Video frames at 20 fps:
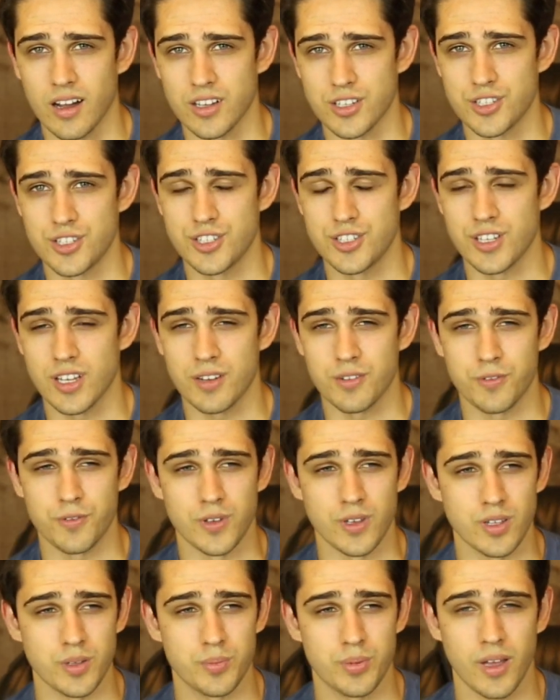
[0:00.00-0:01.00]
shit
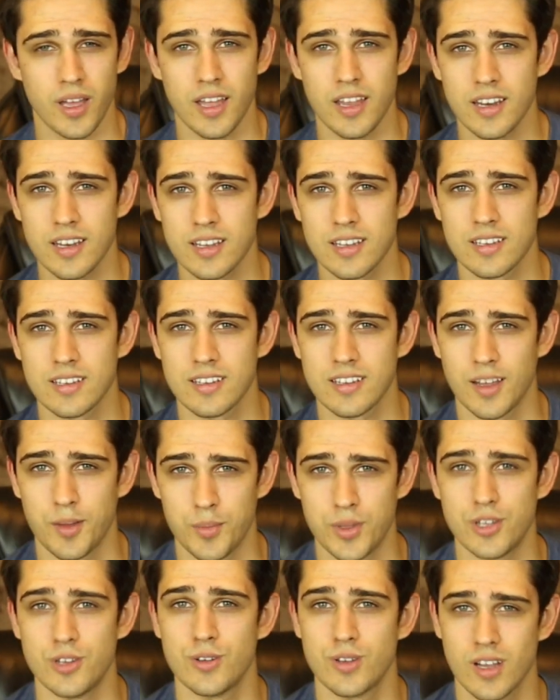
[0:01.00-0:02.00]
field paint. I
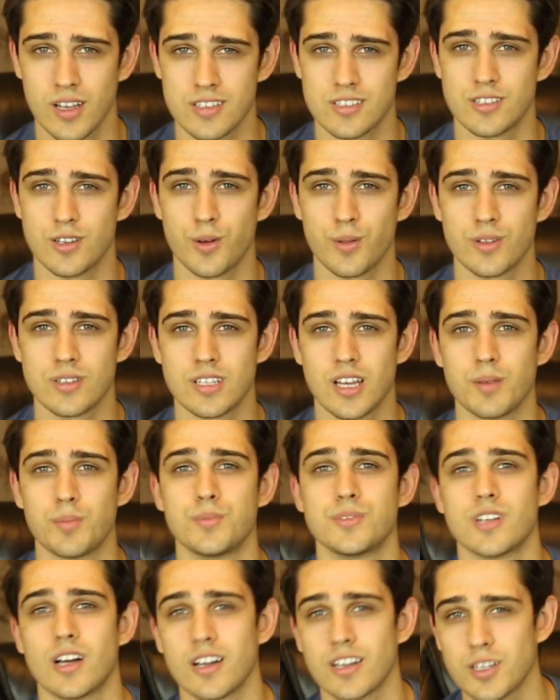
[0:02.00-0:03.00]
mean, you guys know the type
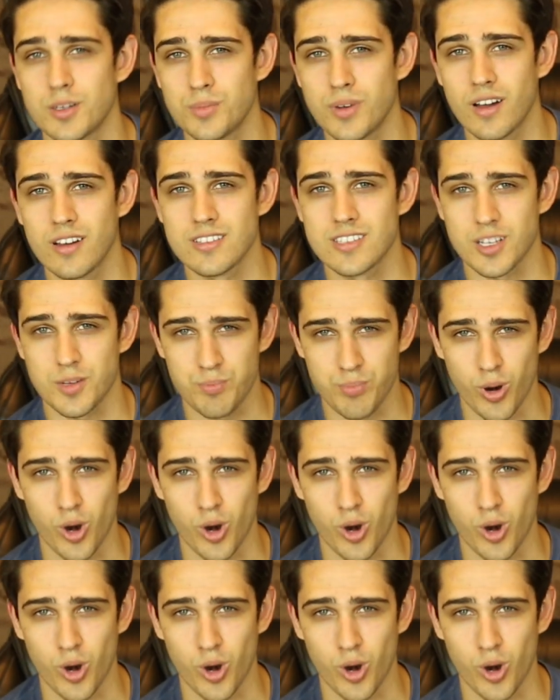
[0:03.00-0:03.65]
I'm talking about. It's like